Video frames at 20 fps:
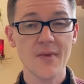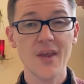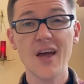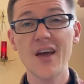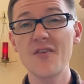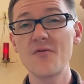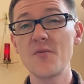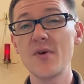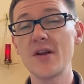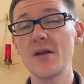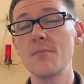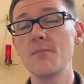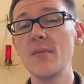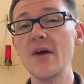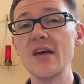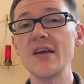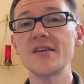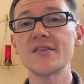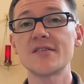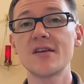I've been
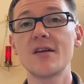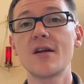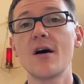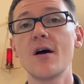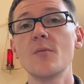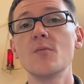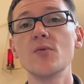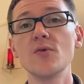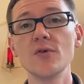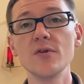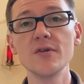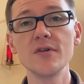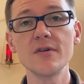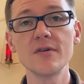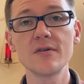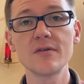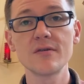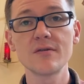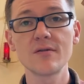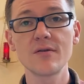amazed and humbled
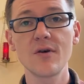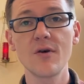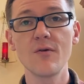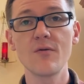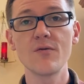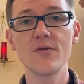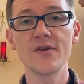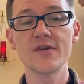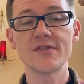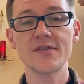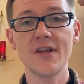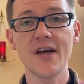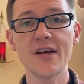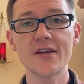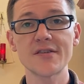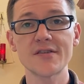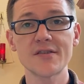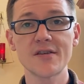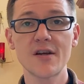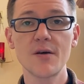over this
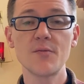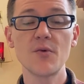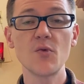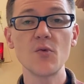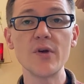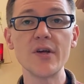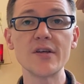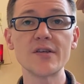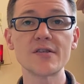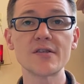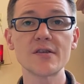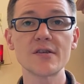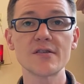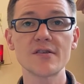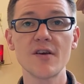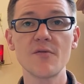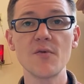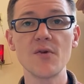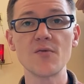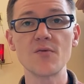last couple weeks
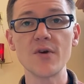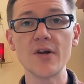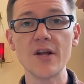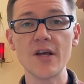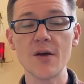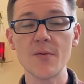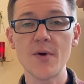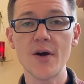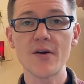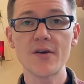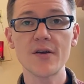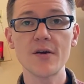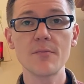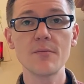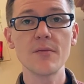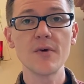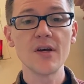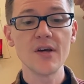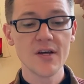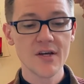as I've been reading about
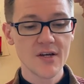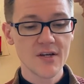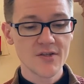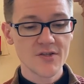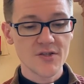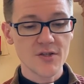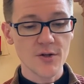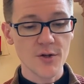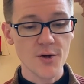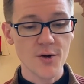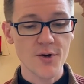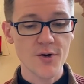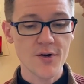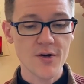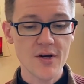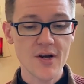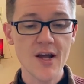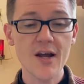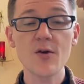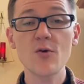him to
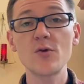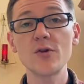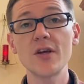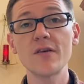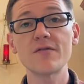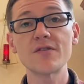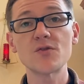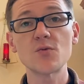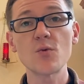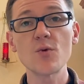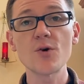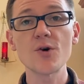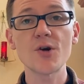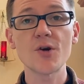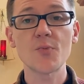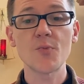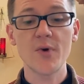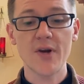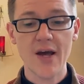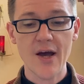learn not only of his
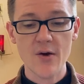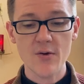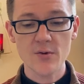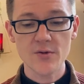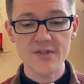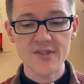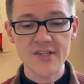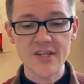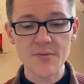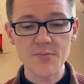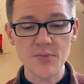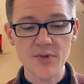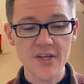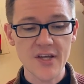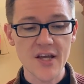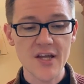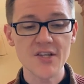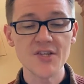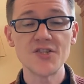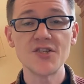work, but how
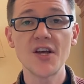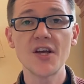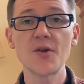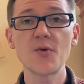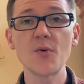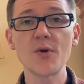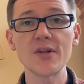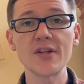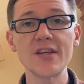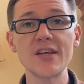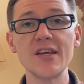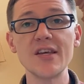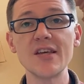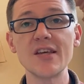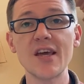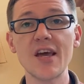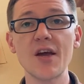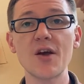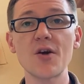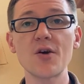deeply and genuinely he
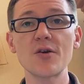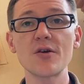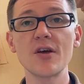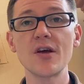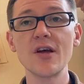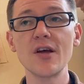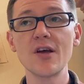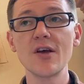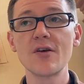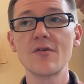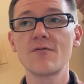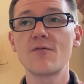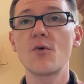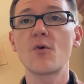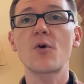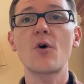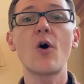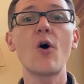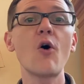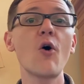cared
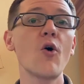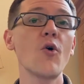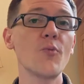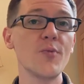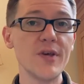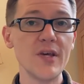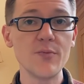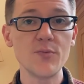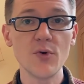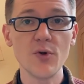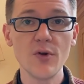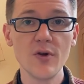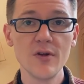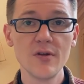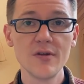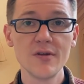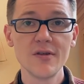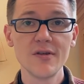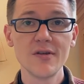for all people,